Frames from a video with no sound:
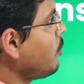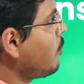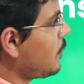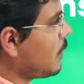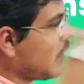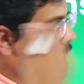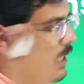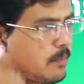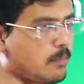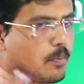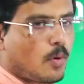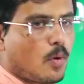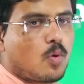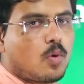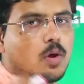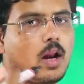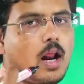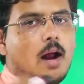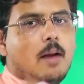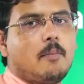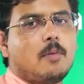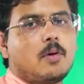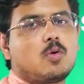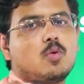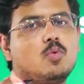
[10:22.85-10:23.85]

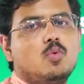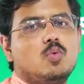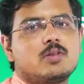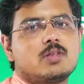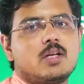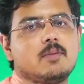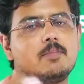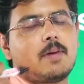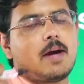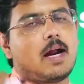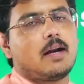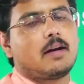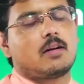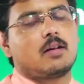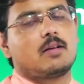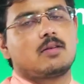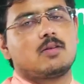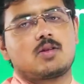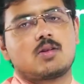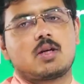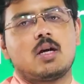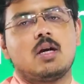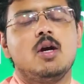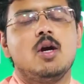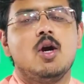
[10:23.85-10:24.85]
pre-programmed rules and patterns.